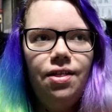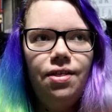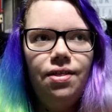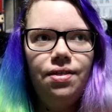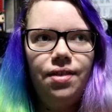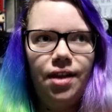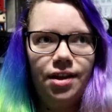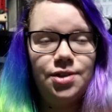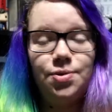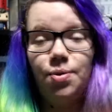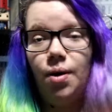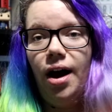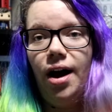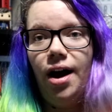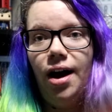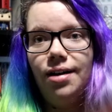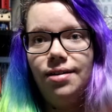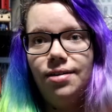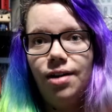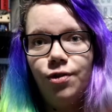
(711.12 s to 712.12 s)
that's why
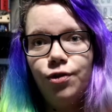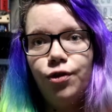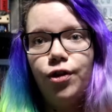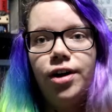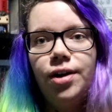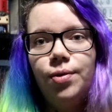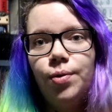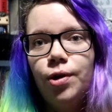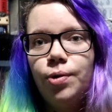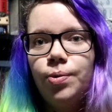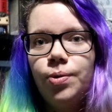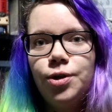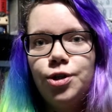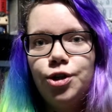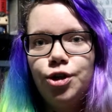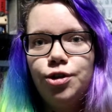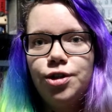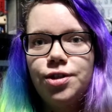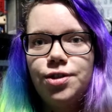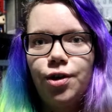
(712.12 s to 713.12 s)
I love reading World War
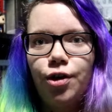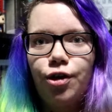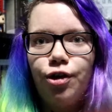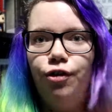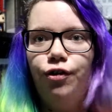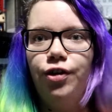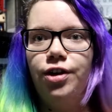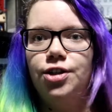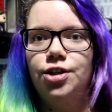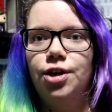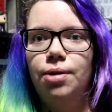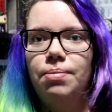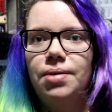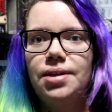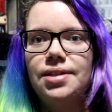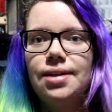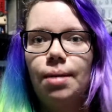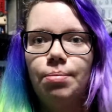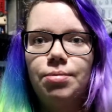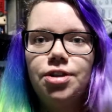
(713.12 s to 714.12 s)
II historical fiction, but
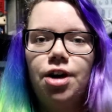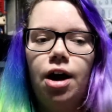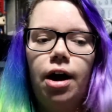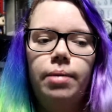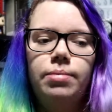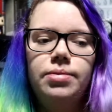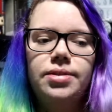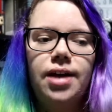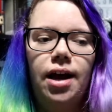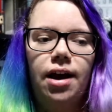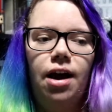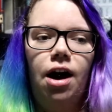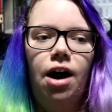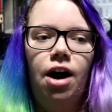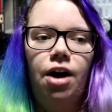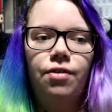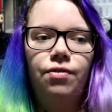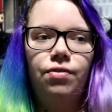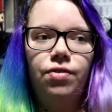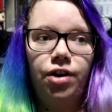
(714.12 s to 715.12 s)
sometimes they
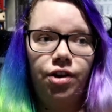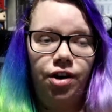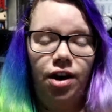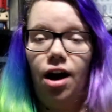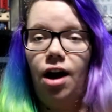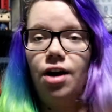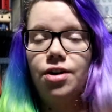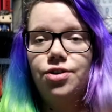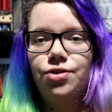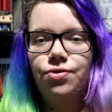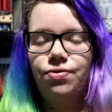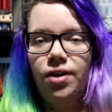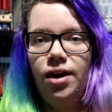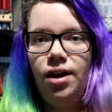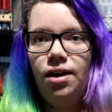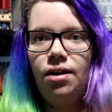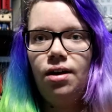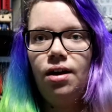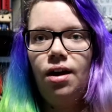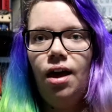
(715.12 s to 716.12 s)
are very hard to
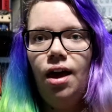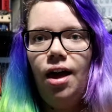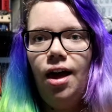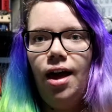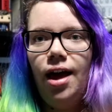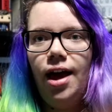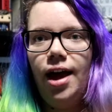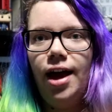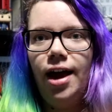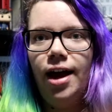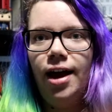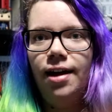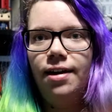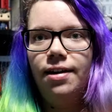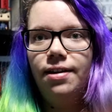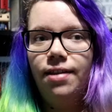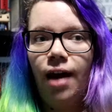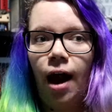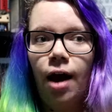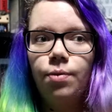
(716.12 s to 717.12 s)
read,
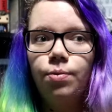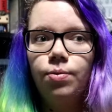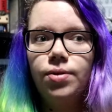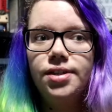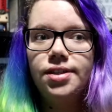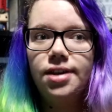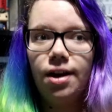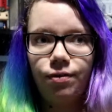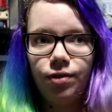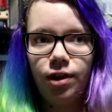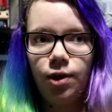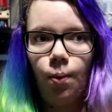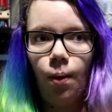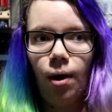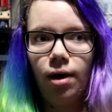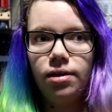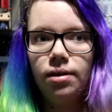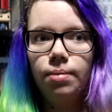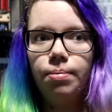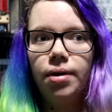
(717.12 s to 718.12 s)
and that was definitely
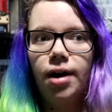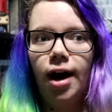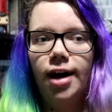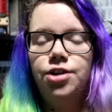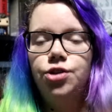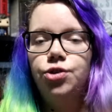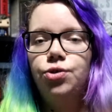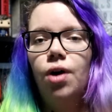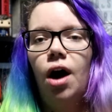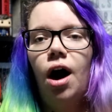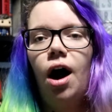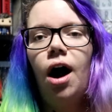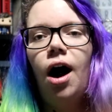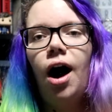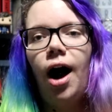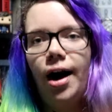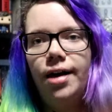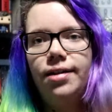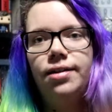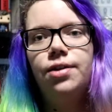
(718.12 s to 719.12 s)
one of them. But I do
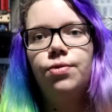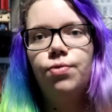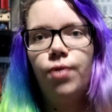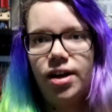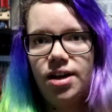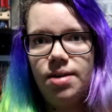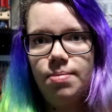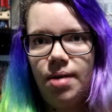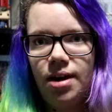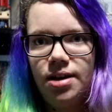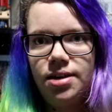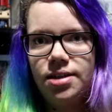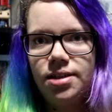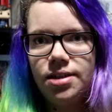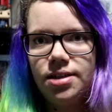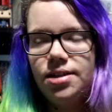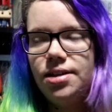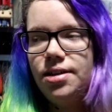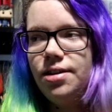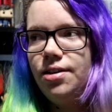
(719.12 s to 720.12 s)
highly recommend
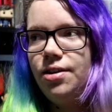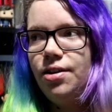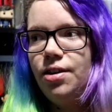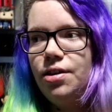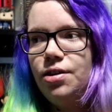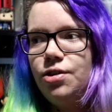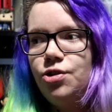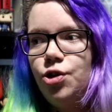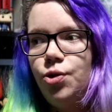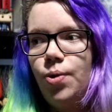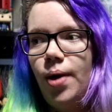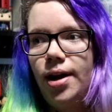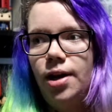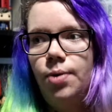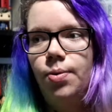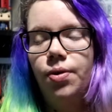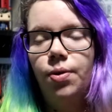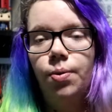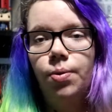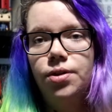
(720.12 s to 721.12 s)
it to
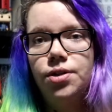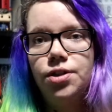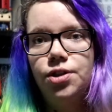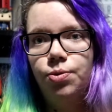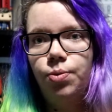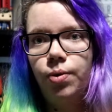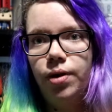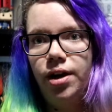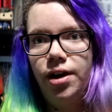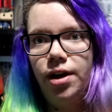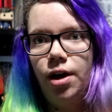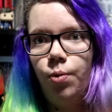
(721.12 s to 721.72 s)
anyone that wants to read a